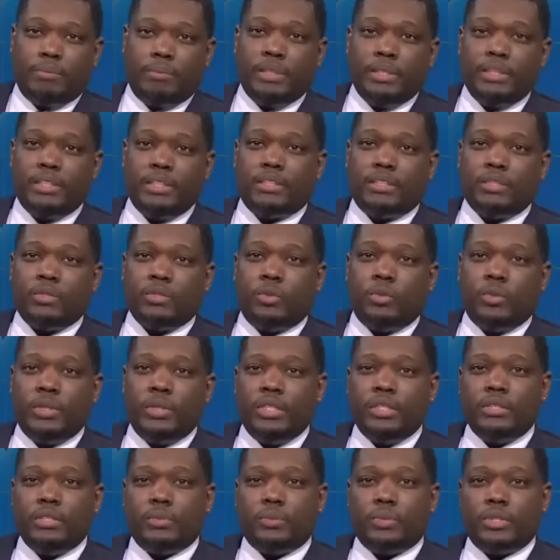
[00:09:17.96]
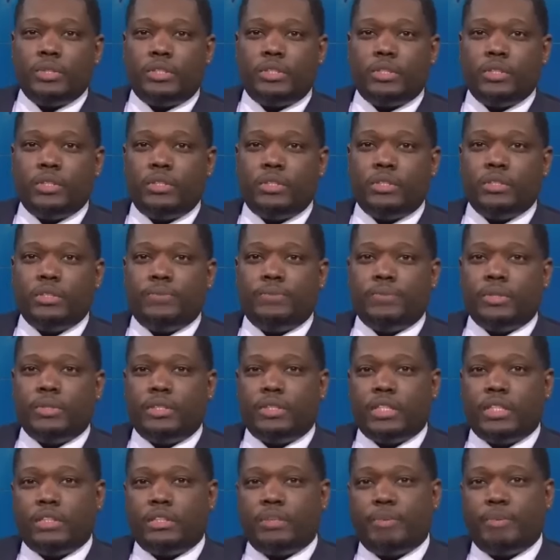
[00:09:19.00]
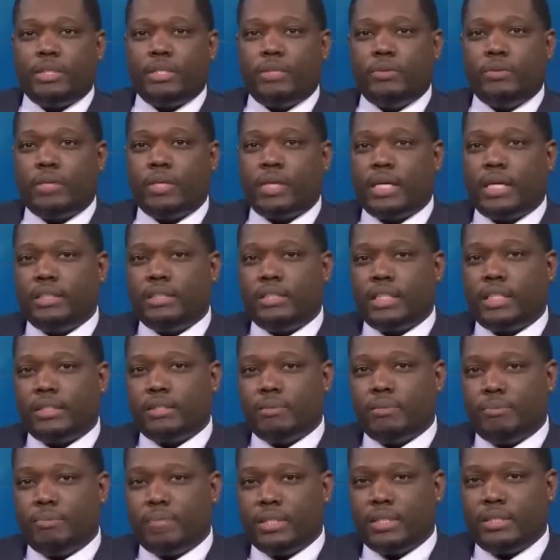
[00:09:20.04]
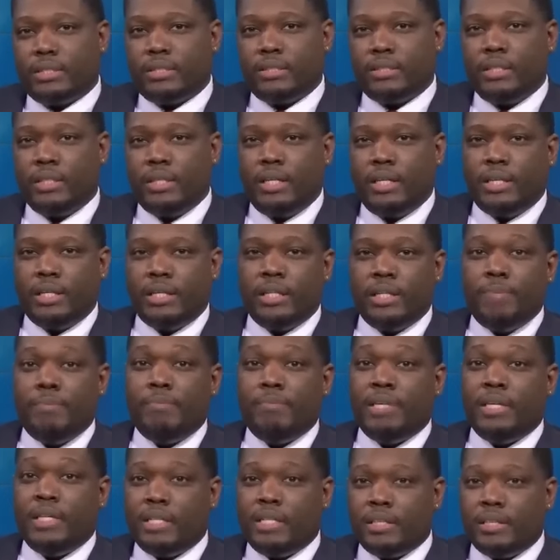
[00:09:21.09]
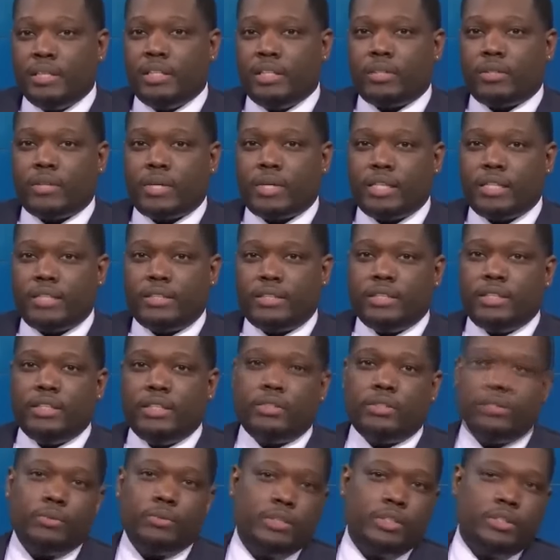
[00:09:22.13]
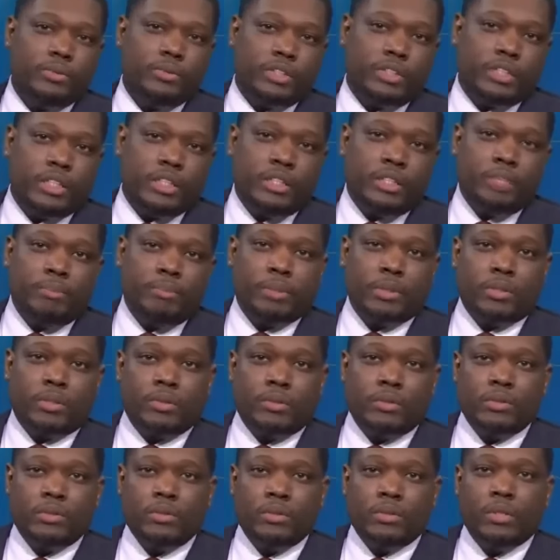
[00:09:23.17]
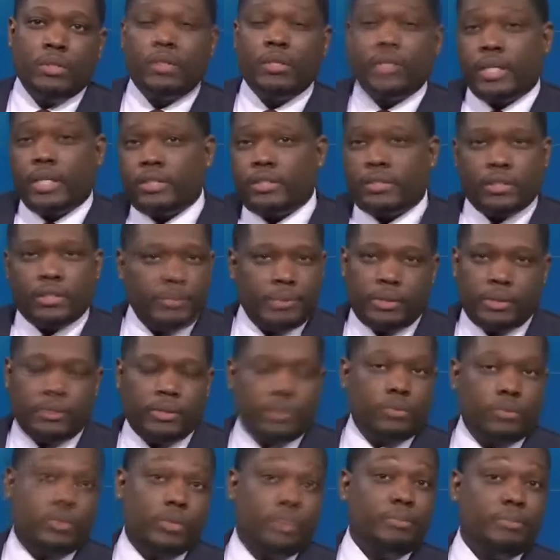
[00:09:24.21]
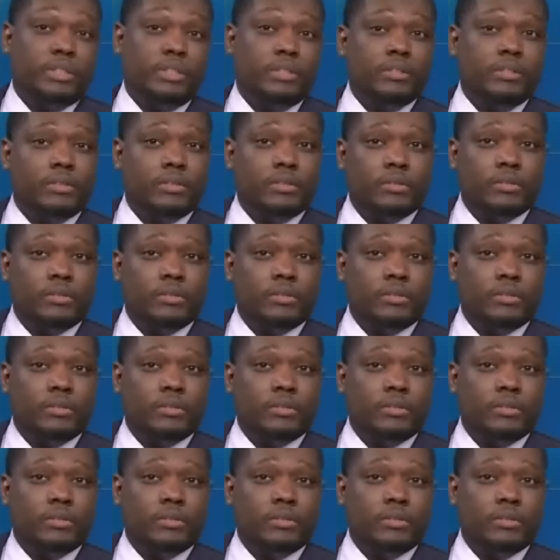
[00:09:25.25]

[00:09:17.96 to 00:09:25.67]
Police in Queens were searching for a suspect who hijacked a bus and then immediately crashed it into a utility pole. Okay, so we know it's a woman.